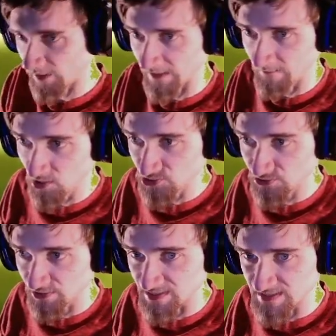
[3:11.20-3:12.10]
and I'm also
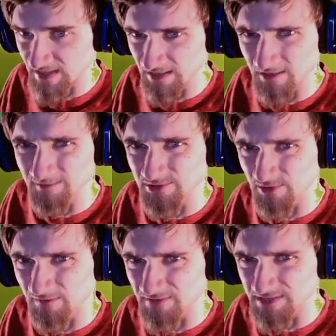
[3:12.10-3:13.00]
going to set him to
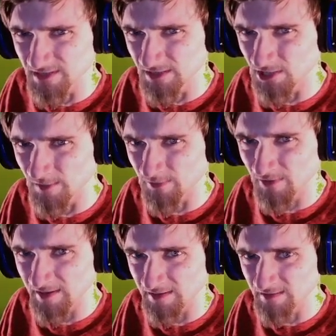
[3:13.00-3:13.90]
where if he's not
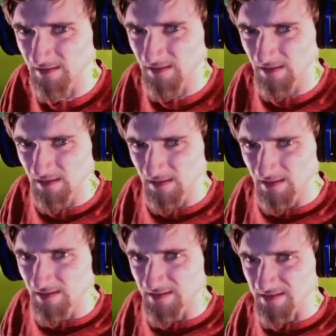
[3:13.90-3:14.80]
operating,
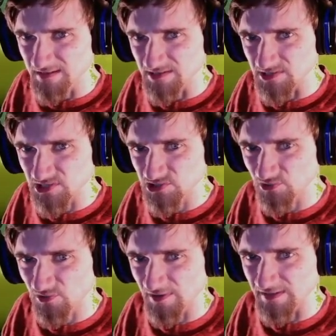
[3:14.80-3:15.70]
he is
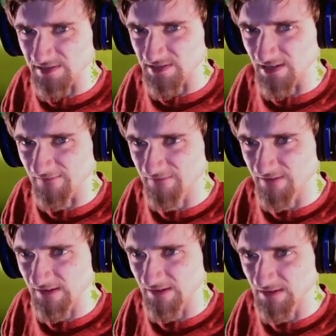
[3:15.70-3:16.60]
storing stuff.
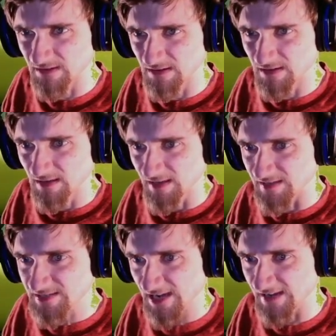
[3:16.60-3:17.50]

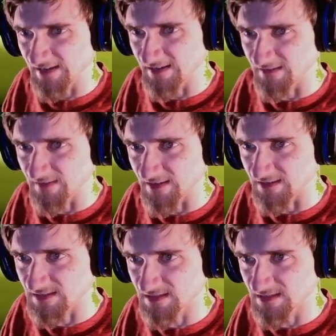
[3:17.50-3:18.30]
Tidying things.